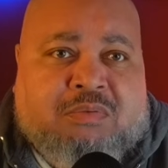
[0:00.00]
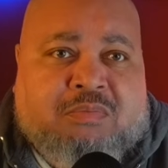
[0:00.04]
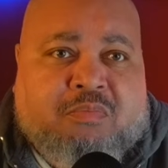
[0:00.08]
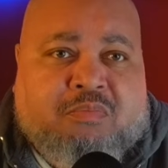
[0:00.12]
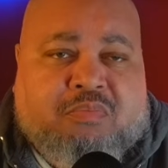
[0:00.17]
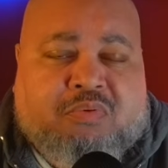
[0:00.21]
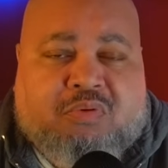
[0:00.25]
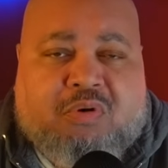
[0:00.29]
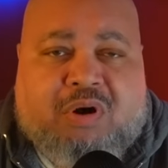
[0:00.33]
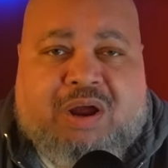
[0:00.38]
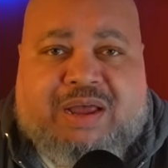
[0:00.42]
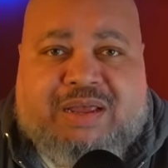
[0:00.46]

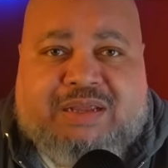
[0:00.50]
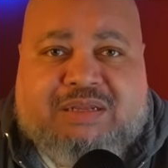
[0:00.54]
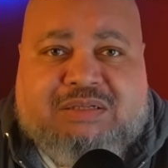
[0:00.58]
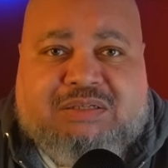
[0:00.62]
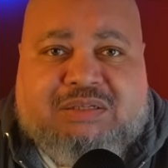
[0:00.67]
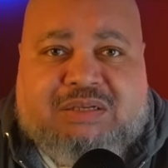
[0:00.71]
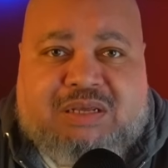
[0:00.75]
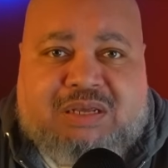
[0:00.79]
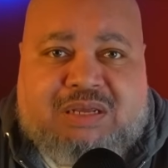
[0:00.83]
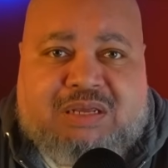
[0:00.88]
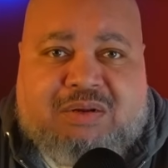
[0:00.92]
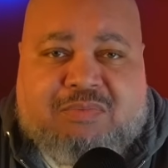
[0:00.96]
price
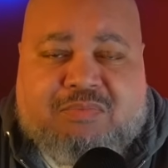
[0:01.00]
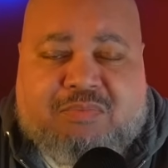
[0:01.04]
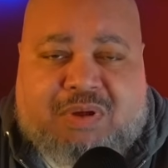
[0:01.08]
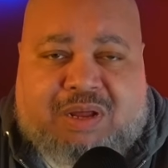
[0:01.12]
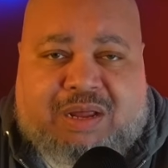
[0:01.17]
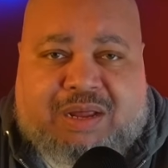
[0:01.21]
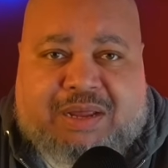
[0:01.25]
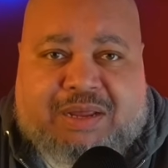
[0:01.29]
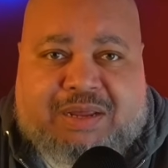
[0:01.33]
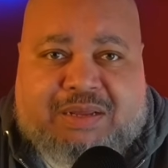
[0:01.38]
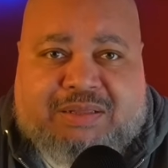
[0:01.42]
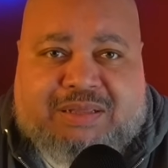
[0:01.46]
in
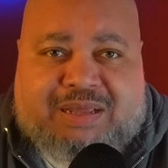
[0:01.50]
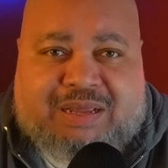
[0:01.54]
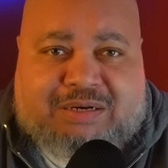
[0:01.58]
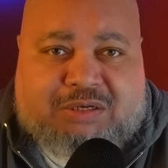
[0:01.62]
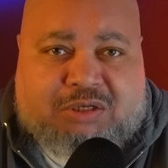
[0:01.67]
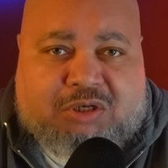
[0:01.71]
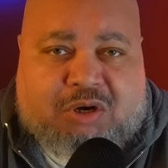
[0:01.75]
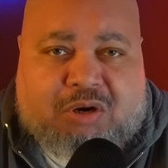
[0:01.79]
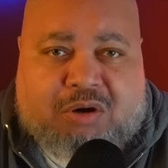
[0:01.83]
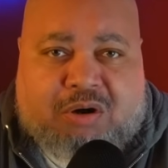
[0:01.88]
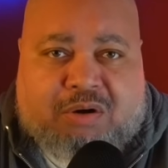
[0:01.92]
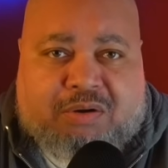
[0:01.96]
mind, that
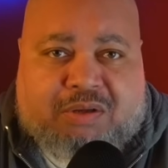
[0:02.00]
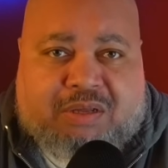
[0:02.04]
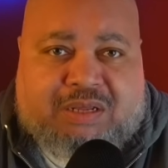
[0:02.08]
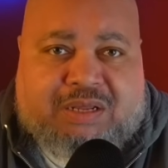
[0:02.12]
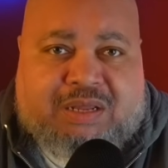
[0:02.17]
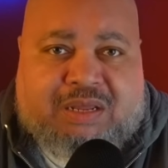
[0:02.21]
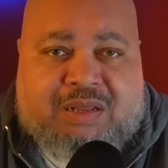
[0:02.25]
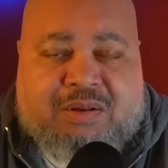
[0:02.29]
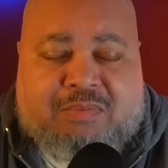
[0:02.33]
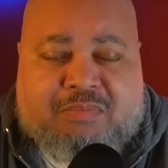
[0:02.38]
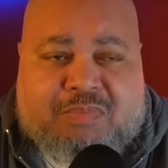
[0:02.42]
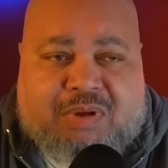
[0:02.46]
target
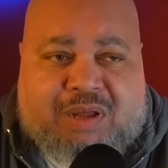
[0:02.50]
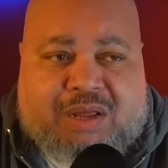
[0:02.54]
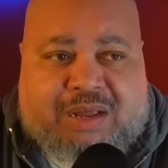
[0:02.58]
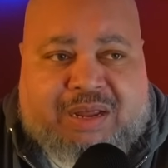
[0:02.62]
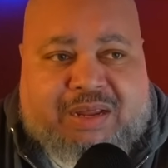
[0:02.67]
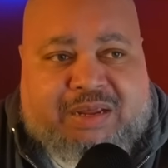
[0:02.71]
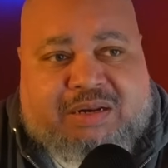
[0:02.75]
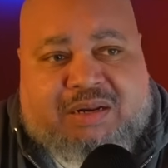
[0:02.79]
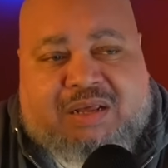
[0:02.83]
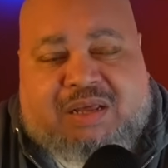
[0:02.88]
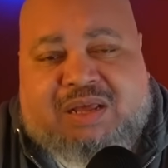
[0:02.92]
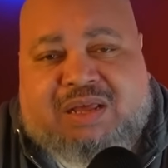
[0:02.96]
in mind,